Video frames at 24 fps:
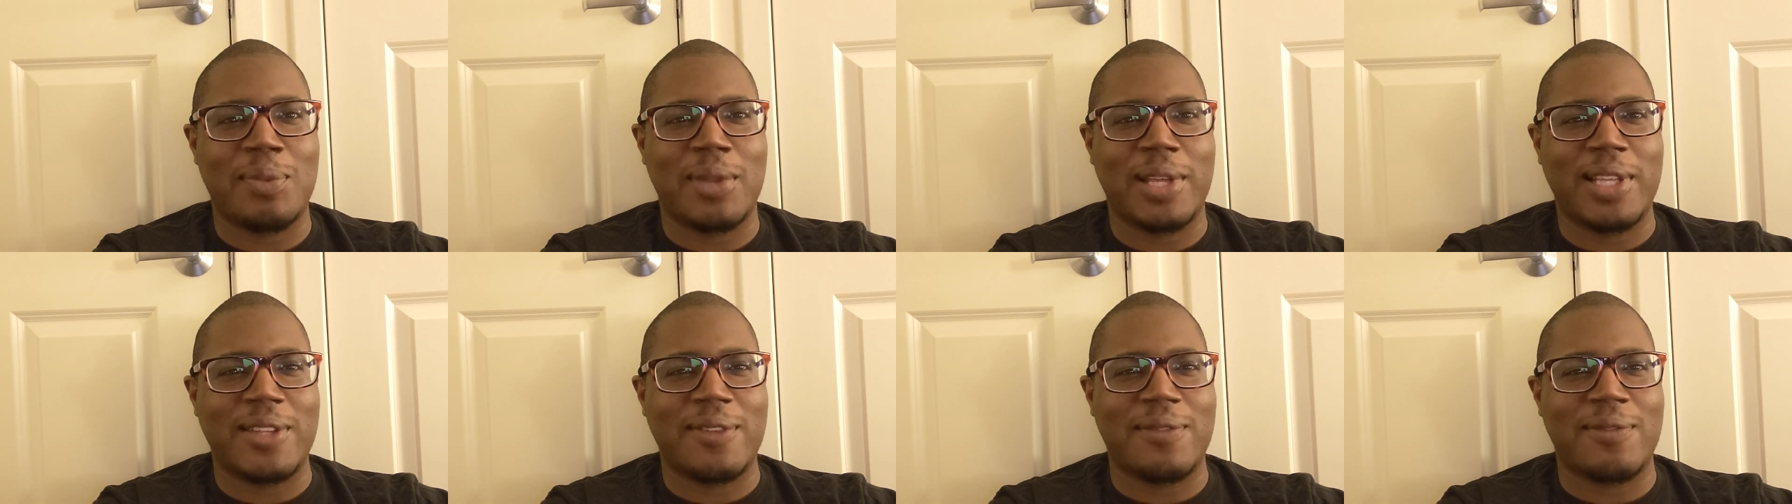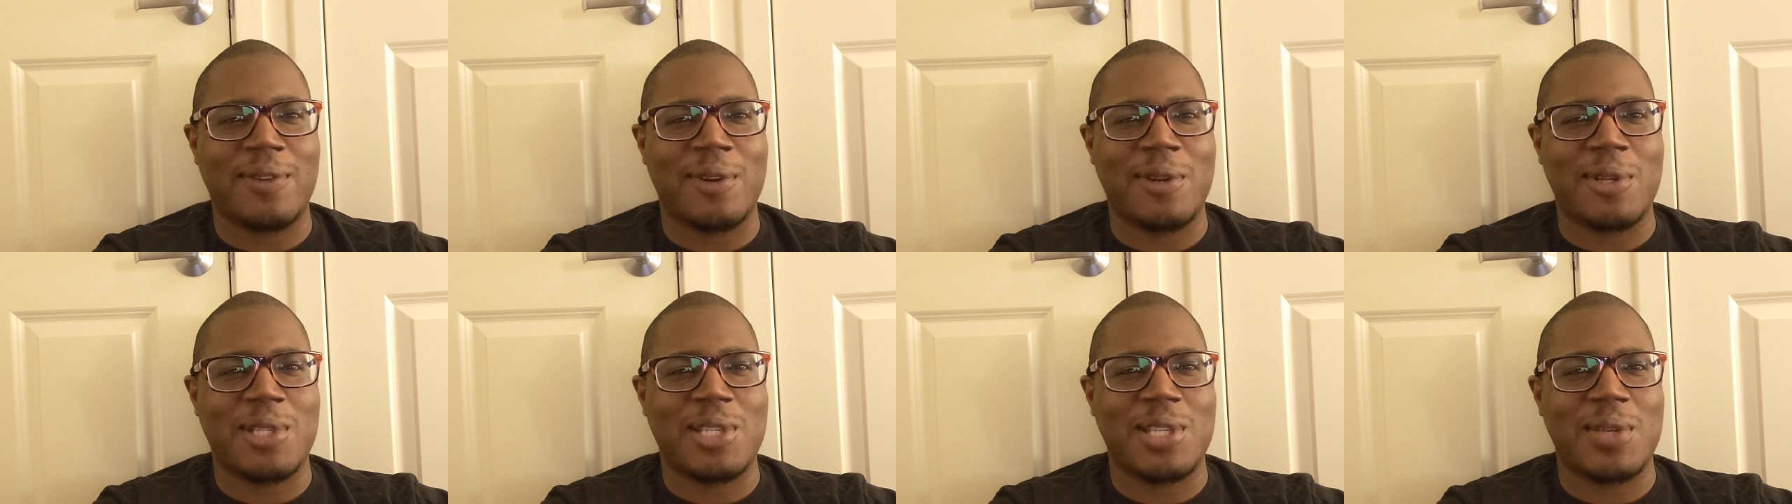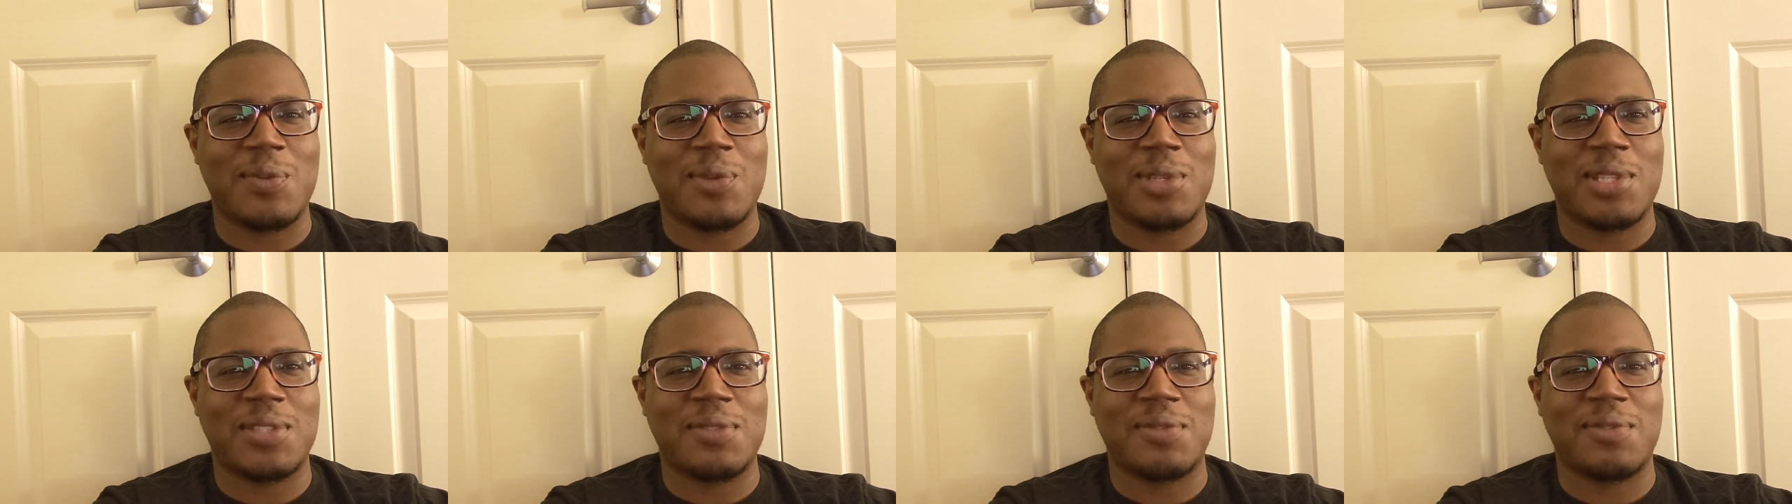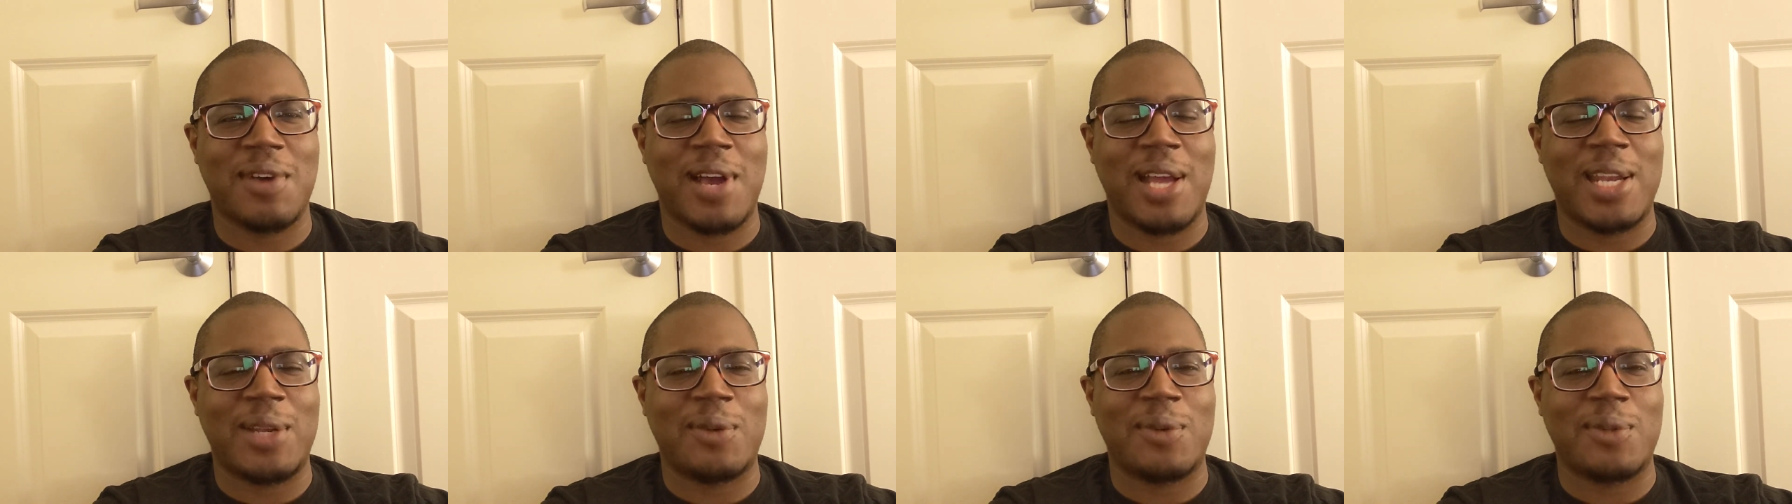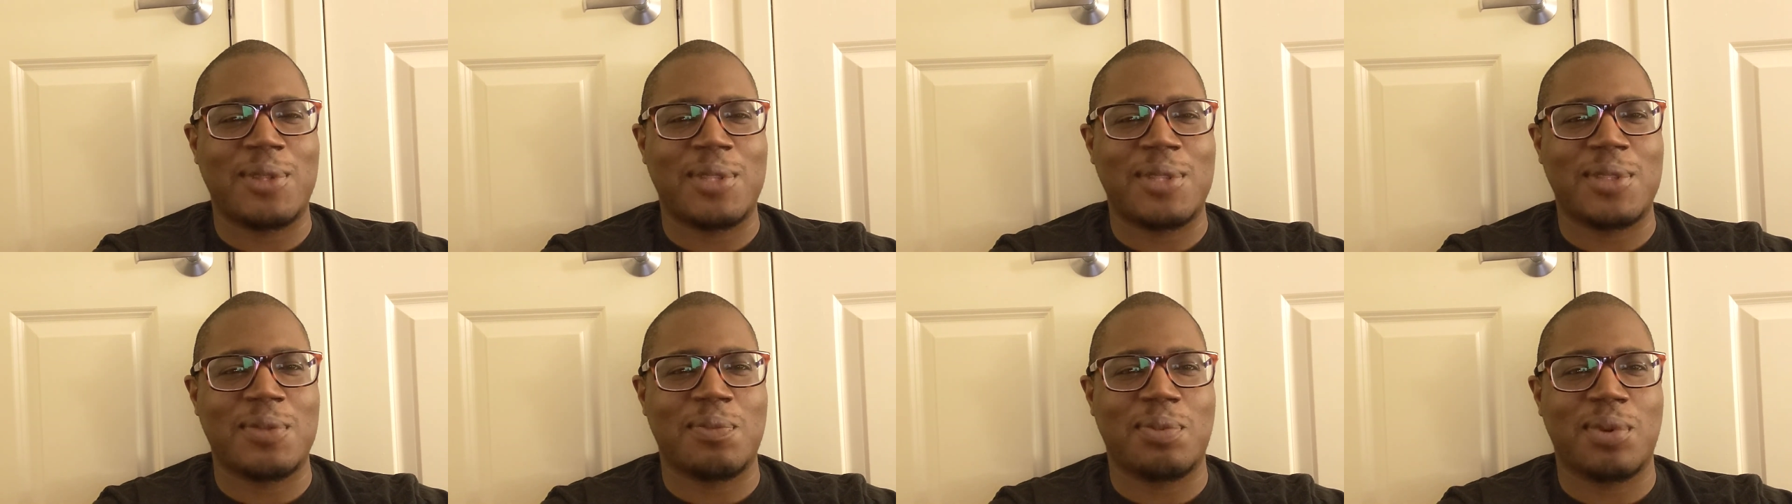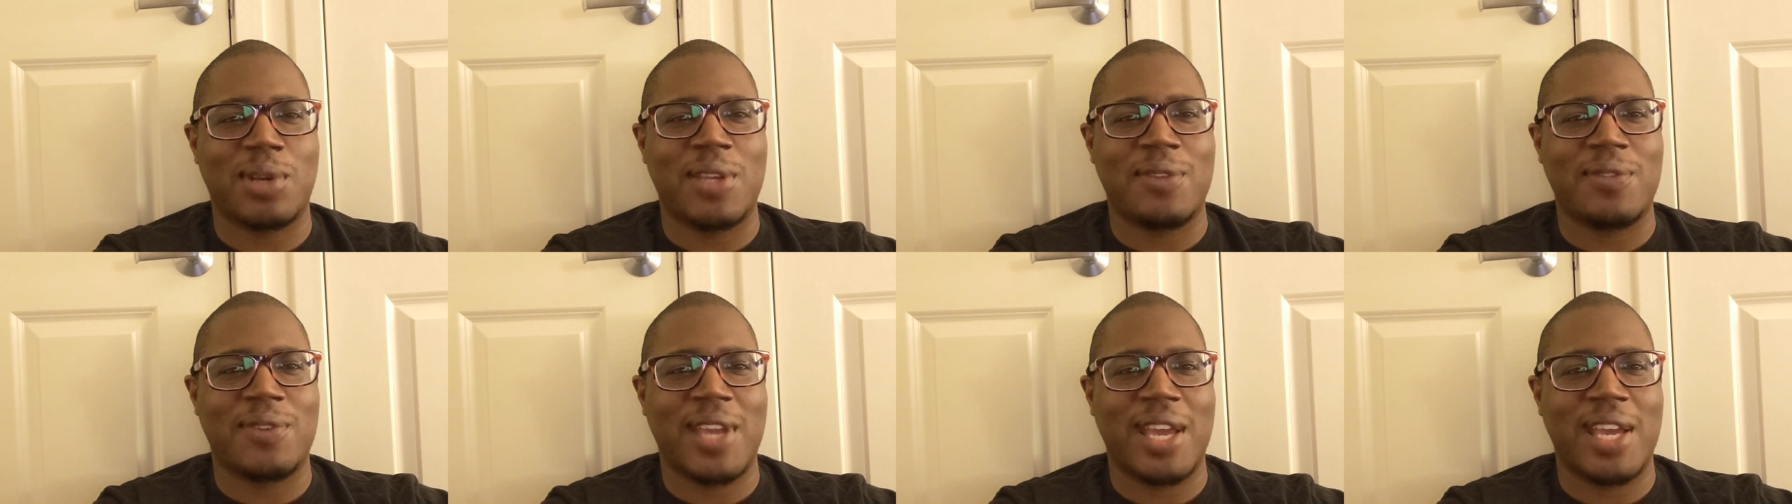Like the first scene where she's fighting with this
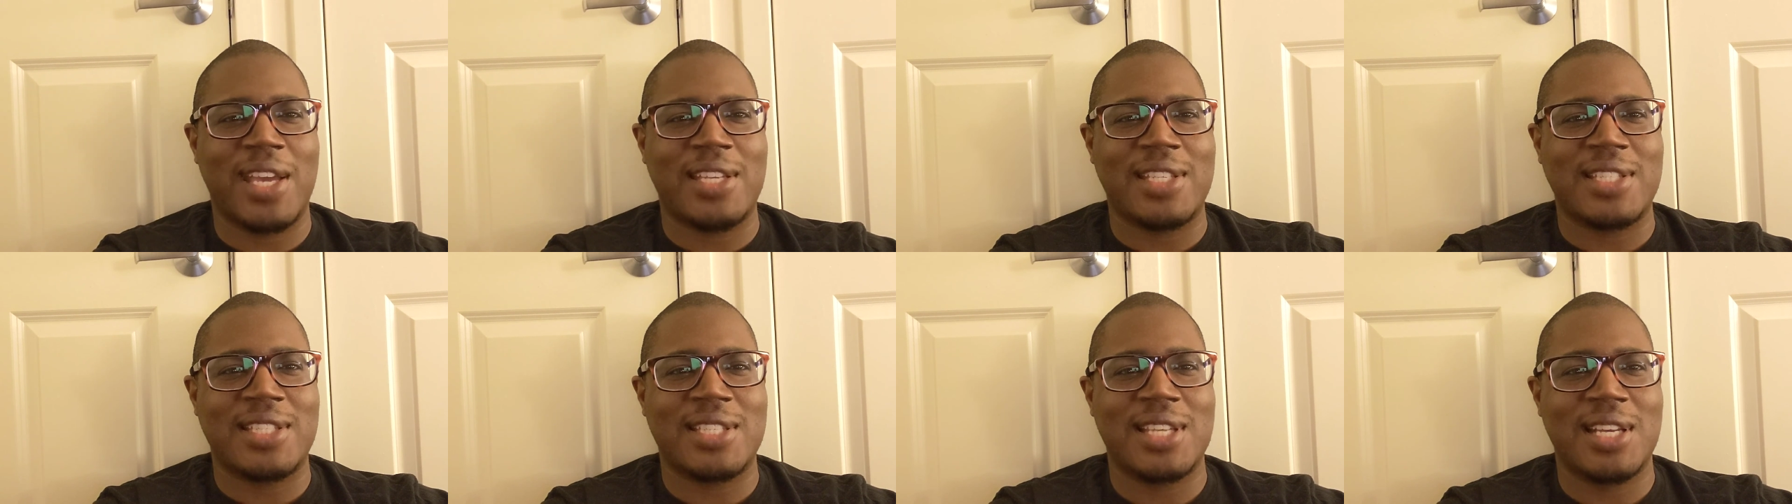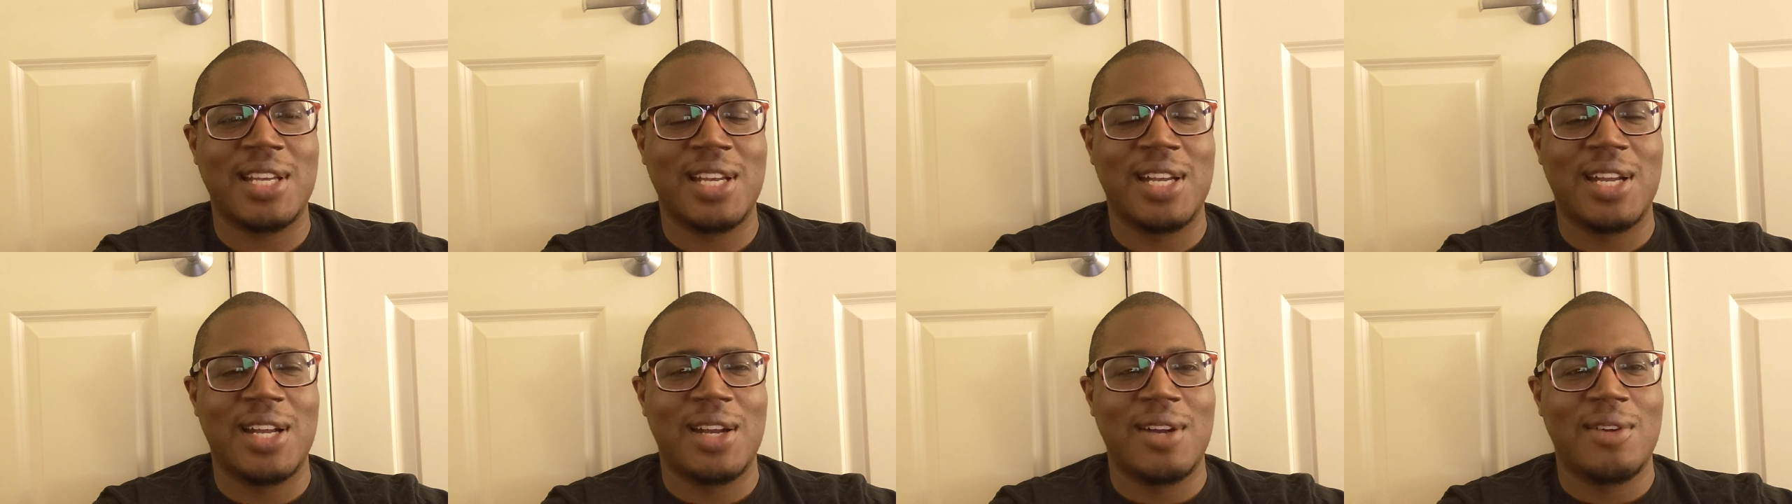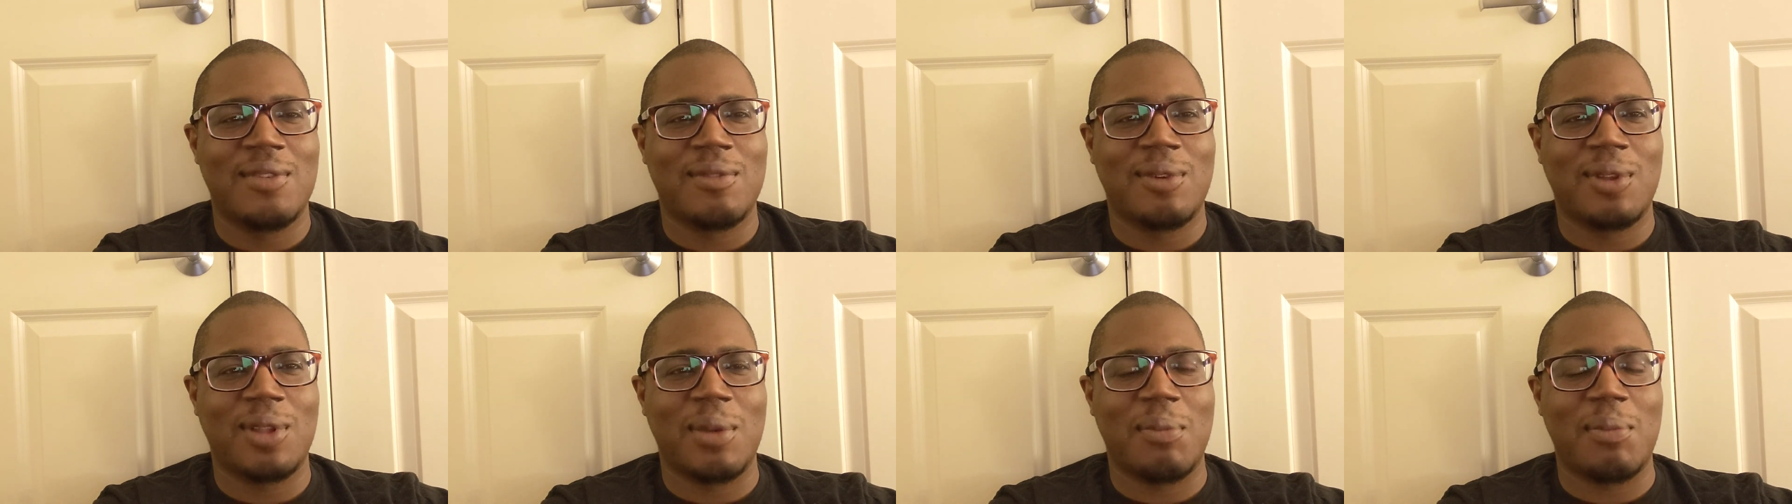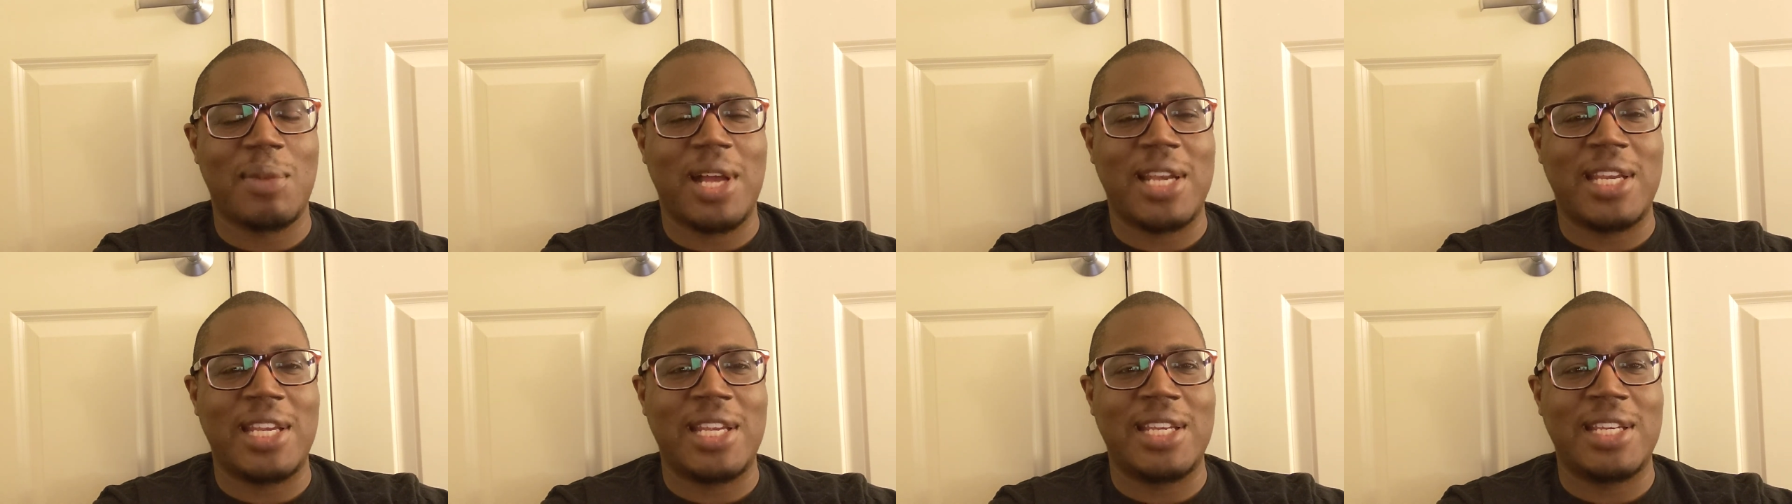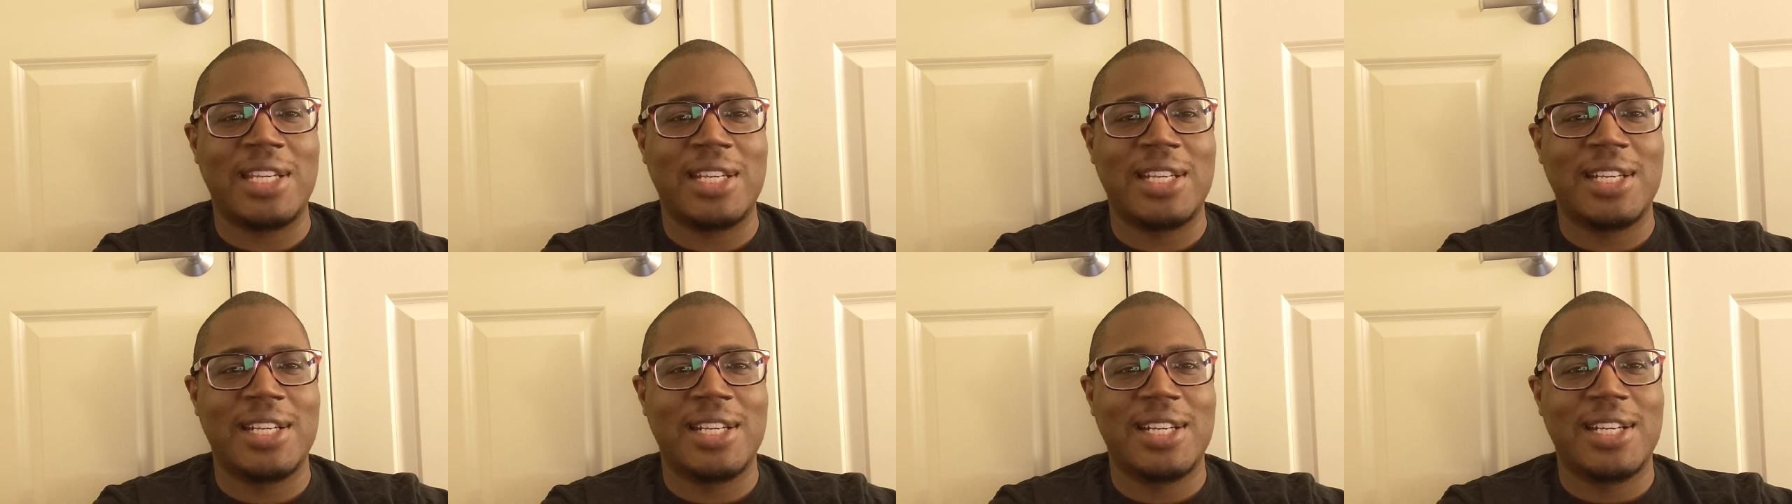briefcase full of money,